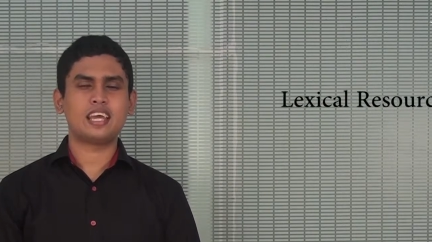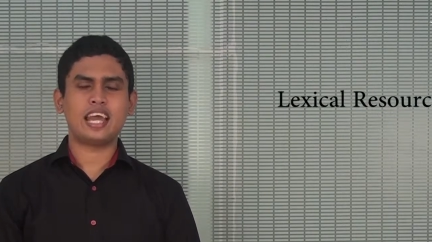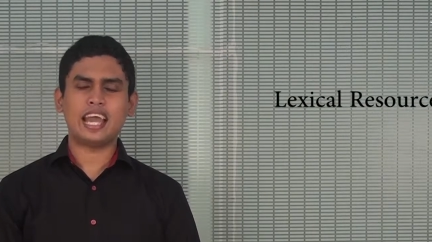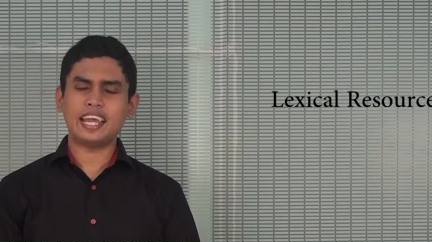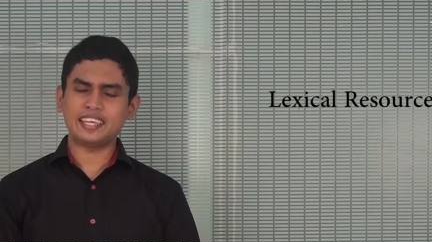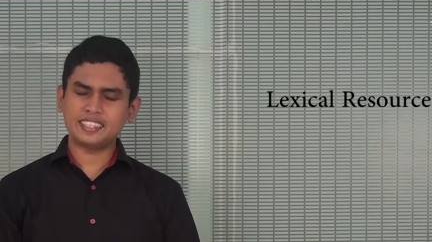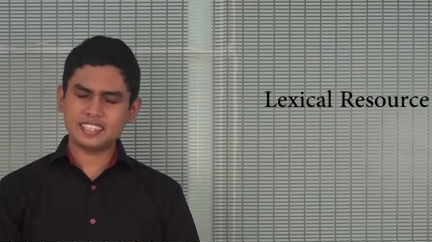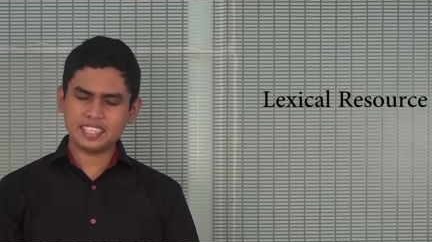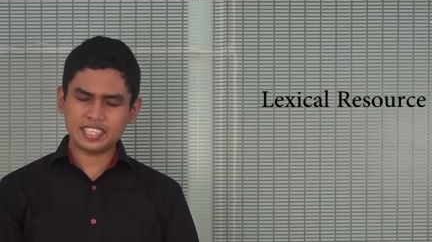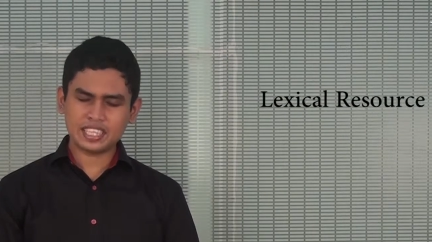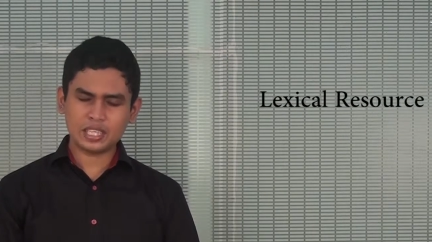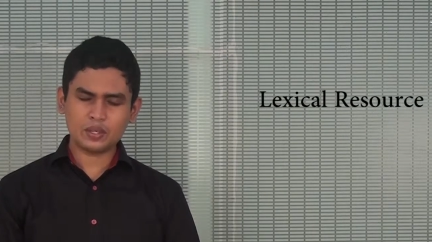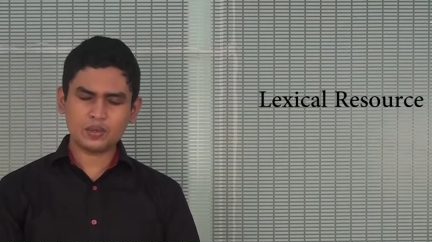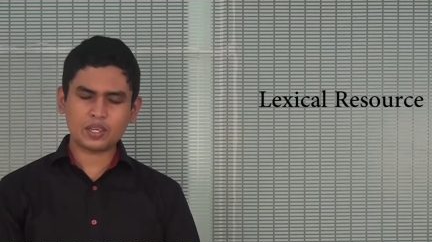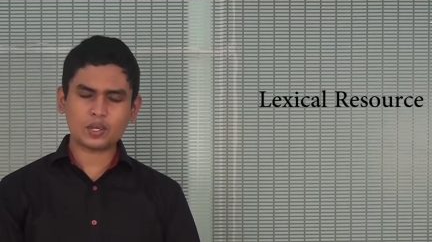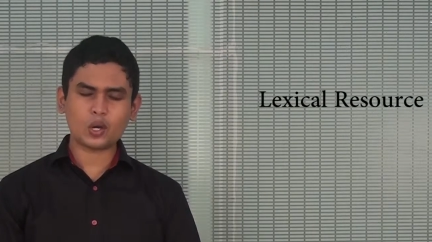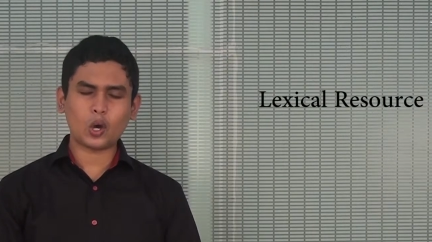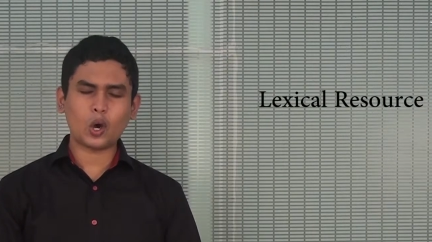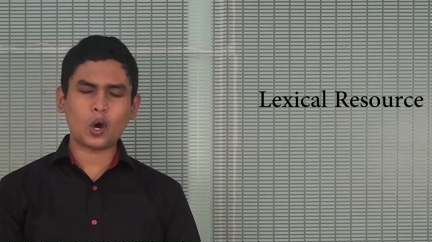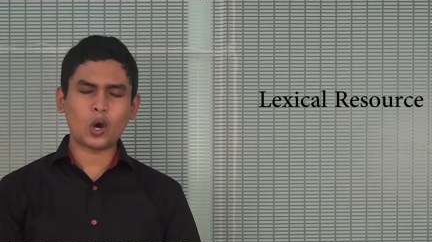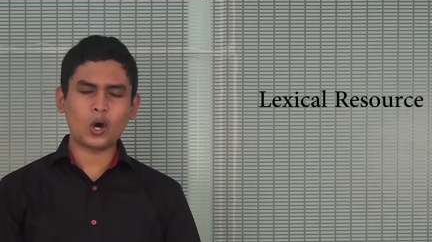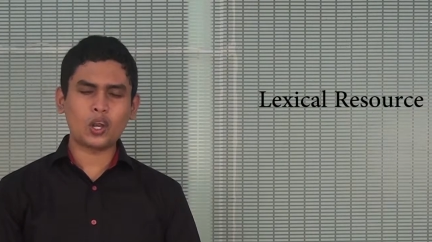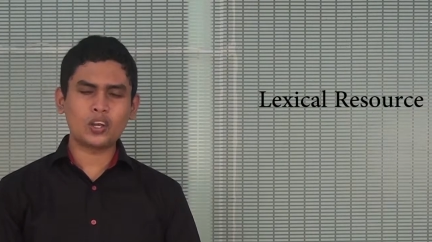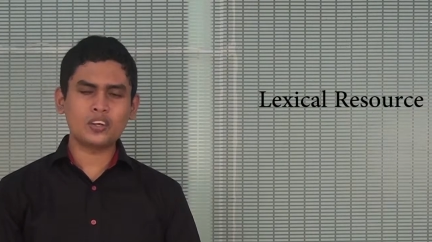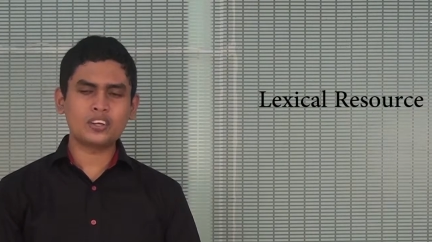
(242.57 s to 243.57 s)
I think you are
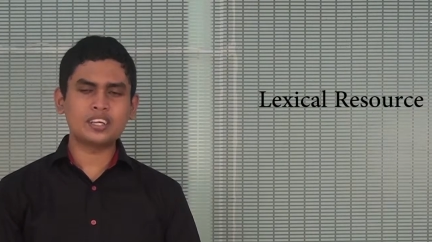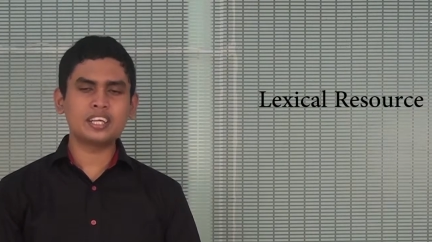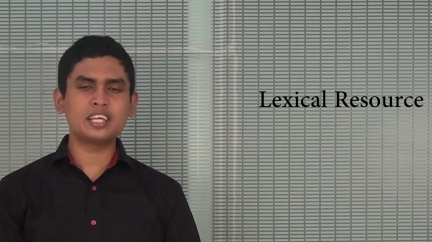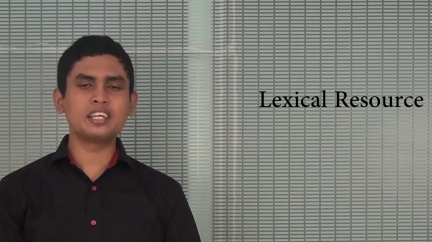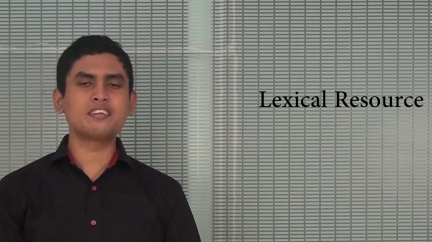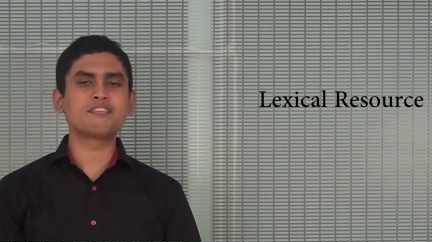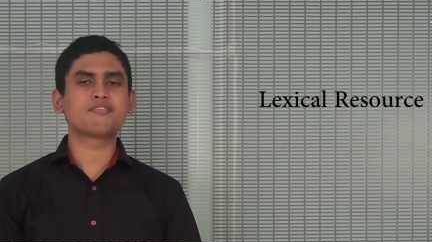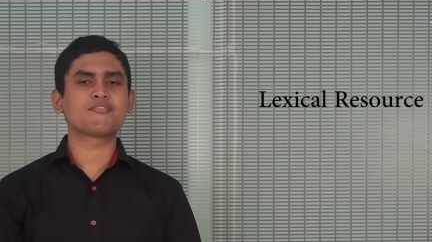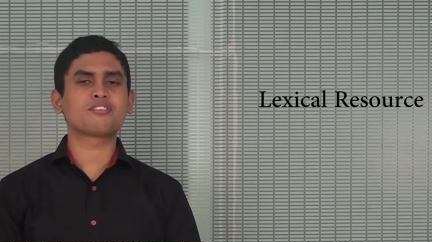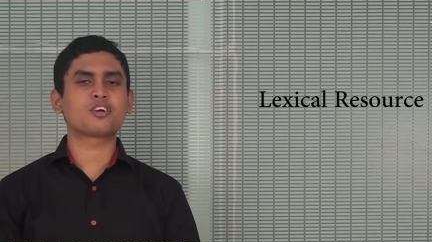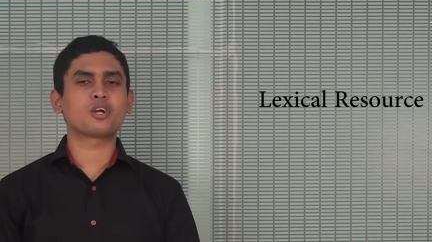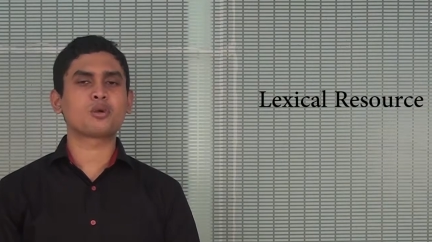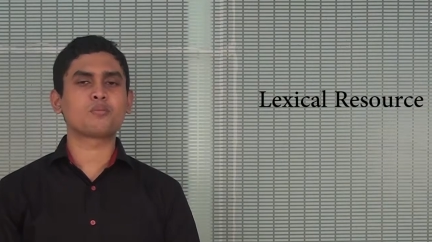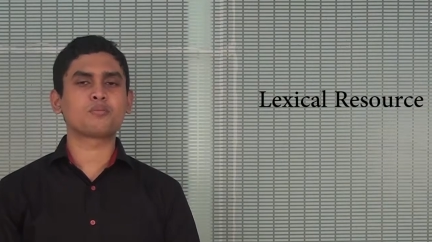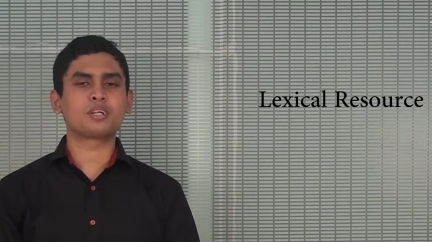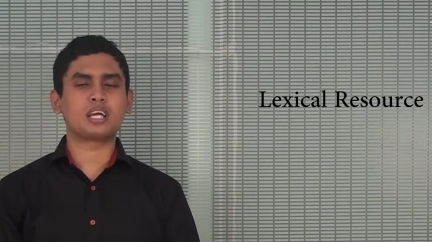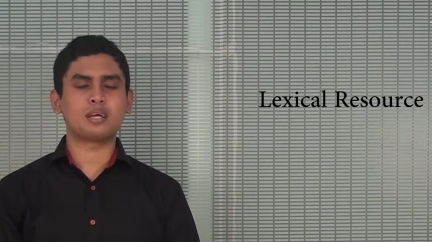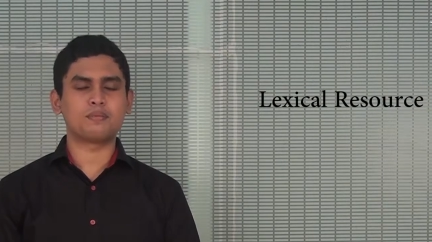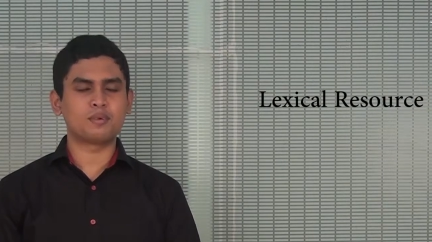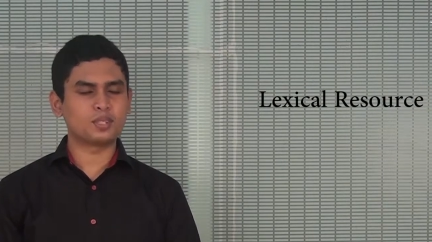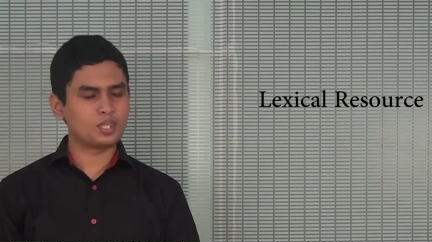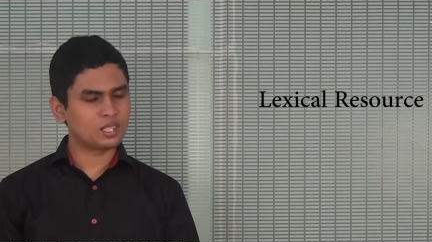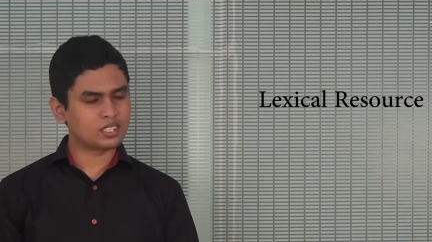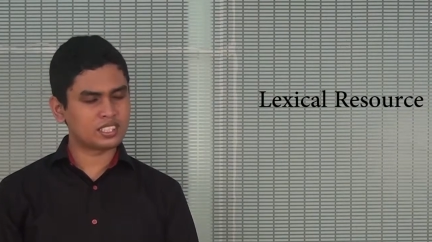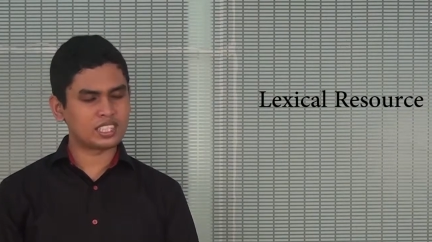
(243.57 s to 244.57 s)
already informed
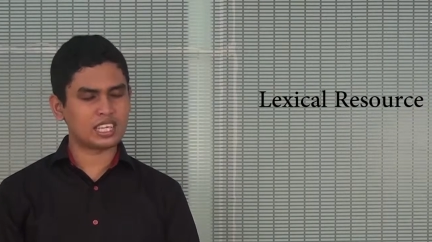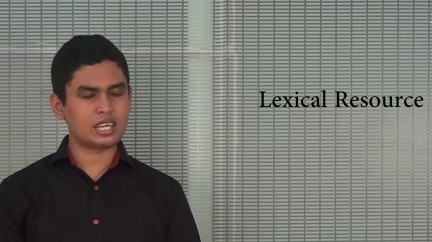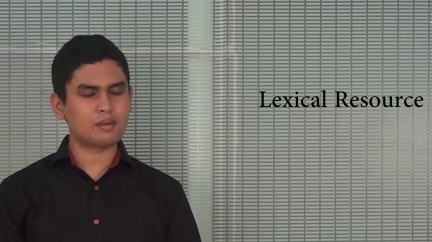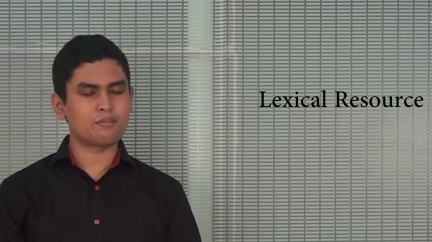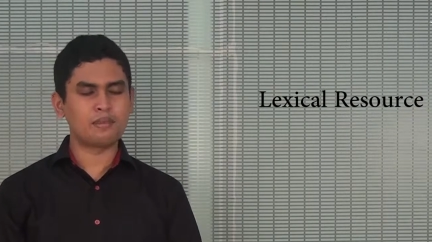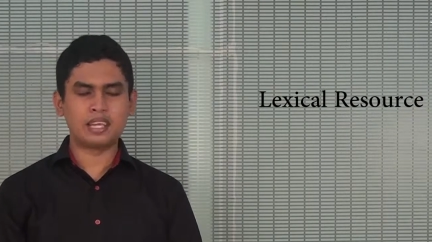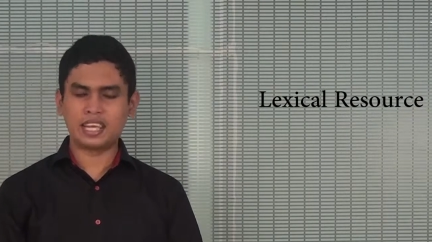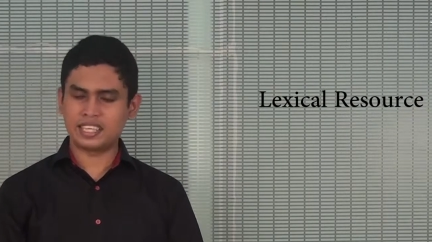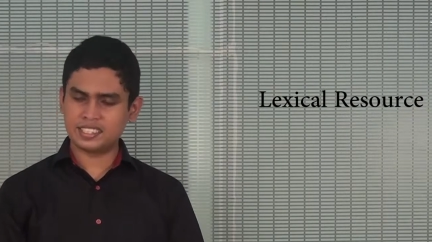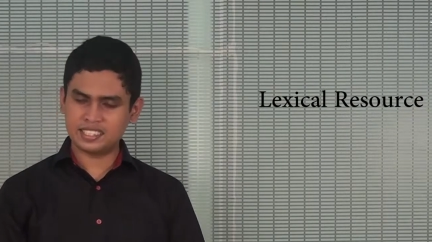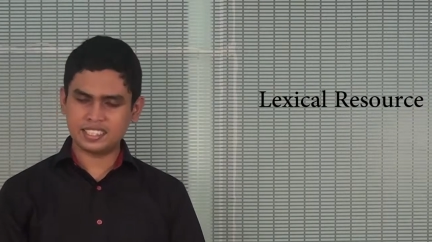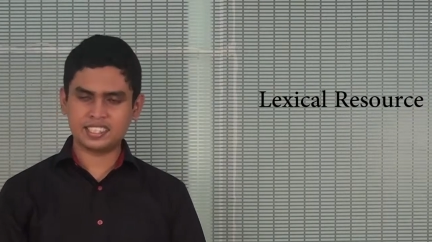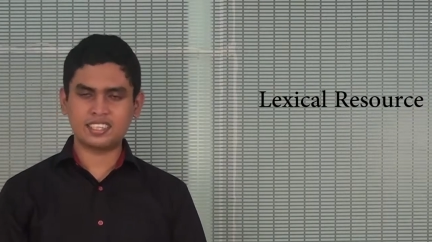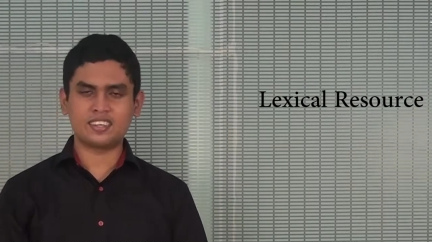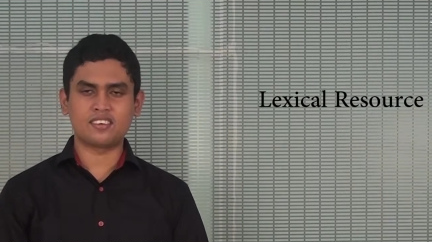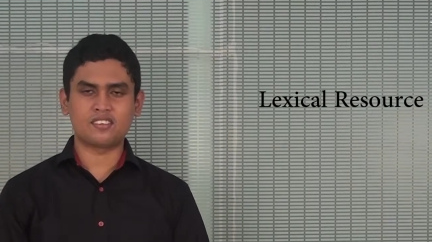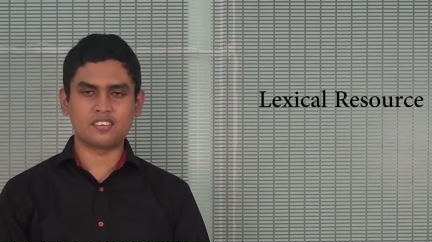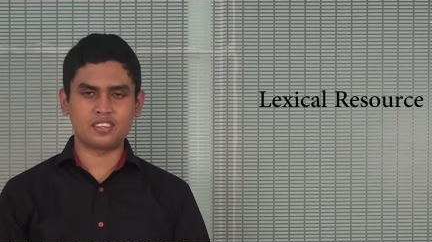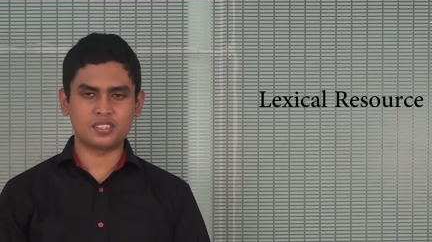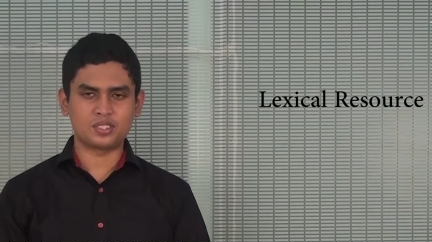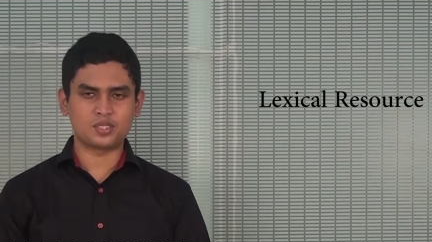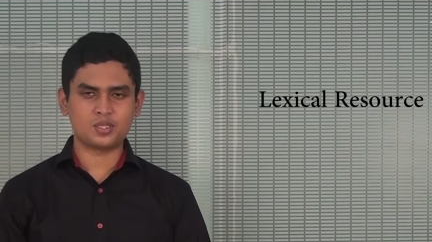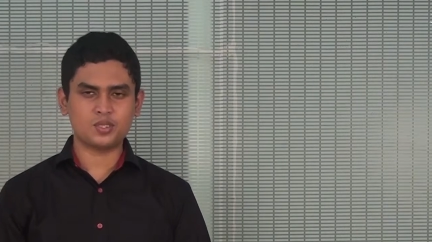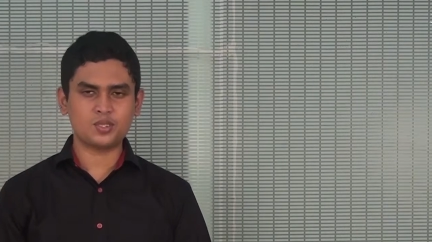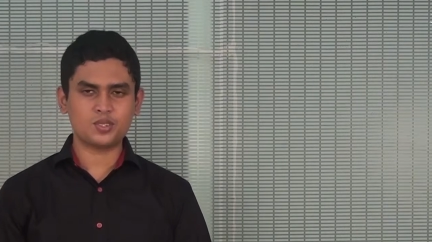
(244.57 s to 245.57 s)
about the term lexical
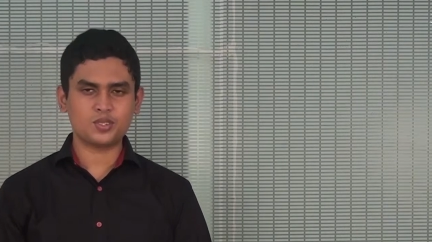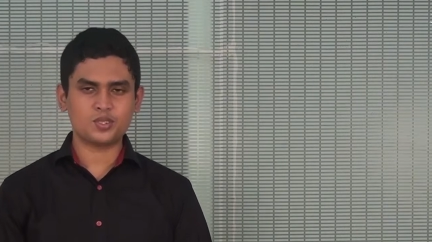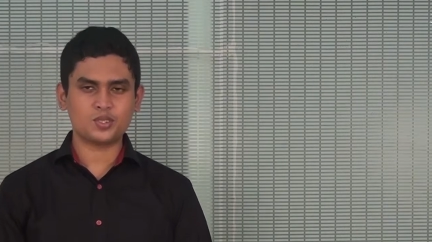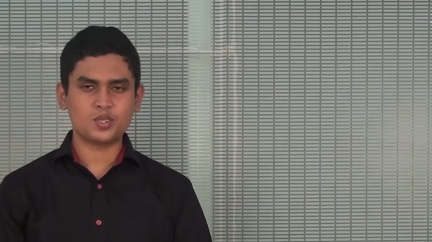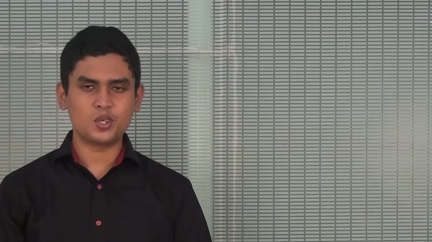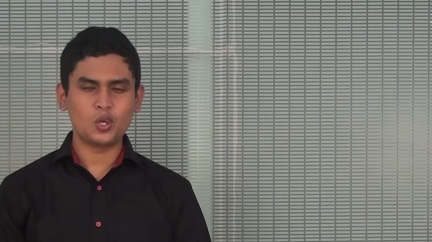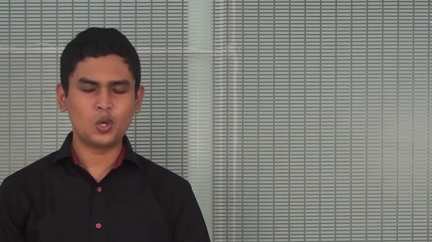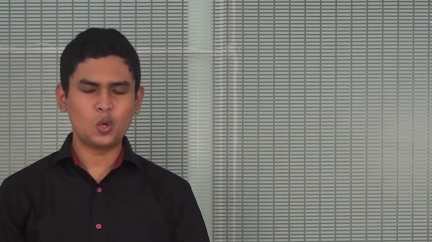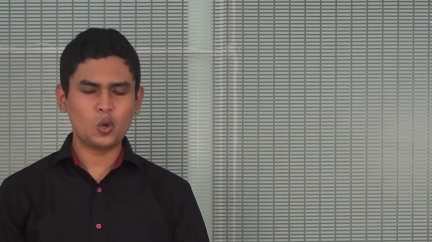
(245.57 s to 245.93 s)
resource.